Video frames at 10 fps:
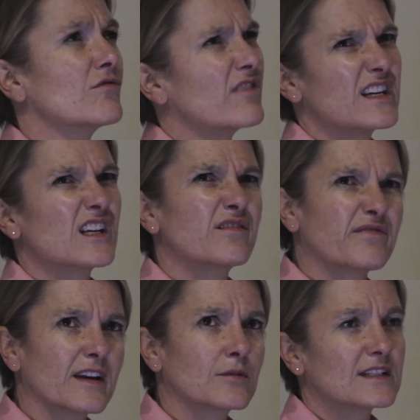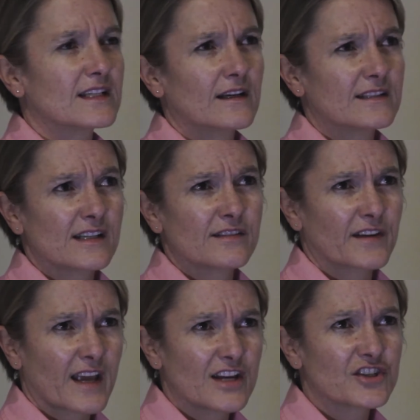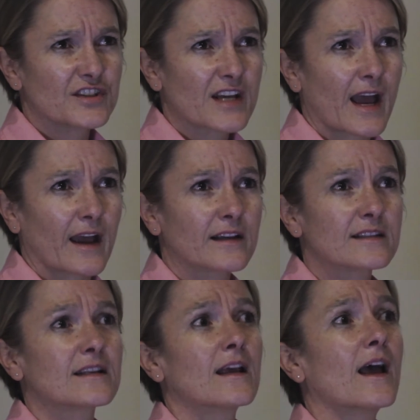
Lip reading: radio frequency identification tags.